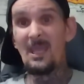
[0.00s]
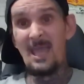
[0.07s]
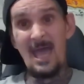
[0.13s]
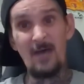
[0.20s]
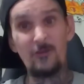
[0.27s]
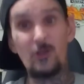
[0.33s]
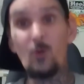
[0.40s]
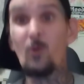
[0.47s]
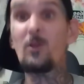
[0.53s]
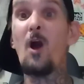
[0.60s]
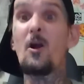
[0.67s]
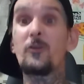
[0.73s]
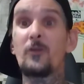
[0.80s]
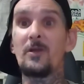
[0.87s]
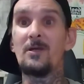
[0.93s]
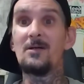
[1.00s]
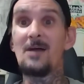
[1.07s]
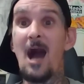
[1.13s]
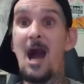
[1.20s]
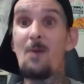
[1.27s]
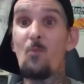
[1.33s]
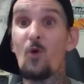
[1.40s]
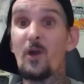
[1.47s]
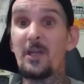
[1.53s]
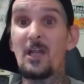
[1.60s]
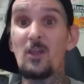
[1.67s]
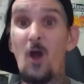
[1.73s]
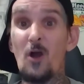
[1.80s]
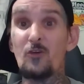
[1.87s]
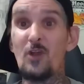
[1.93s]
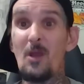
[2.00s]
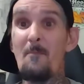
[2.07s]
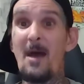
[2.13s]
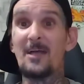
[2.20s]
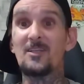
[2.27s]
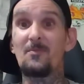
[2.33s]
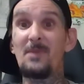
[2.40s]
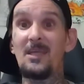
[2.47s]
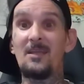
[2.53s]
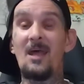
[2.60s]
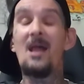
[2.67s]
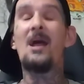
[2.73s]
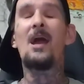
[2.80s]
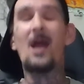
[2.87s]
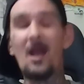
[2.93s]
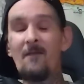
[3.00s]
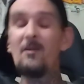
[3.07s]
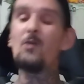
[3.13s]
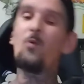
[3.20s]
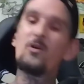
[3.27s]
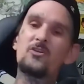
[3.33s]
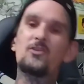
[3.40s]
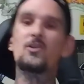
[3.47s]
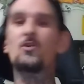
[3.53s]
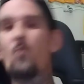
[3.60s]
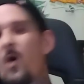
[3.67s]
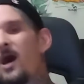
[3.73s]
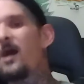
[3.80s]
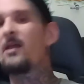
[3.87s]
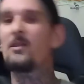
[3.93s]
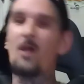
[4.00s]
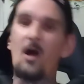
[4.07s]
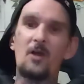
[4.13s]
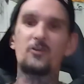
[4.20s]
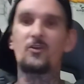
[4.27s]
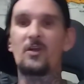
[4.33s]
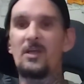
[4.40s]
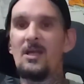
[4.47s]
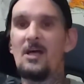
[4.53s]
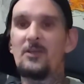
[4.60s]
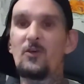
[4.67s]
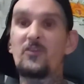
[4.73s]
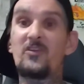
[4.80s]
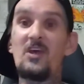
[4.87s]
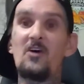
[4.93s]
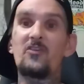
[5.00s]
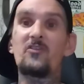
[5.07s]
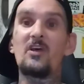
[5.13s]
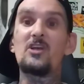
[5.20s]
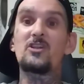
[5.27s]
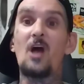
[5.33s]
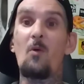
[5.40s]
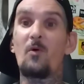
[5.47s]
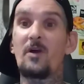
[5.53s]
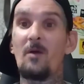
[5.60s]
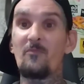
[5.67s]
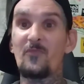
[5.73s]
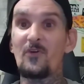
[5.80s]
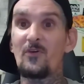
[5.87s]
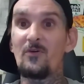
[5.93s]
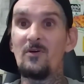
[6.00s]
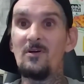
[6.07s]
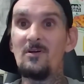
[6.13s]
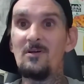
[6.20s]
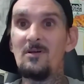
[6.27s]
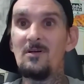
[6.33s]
It has to do with laundry. I'm working at Laundry Max-Med. Every once in a while in laundry, you'll see a slingshot will come through.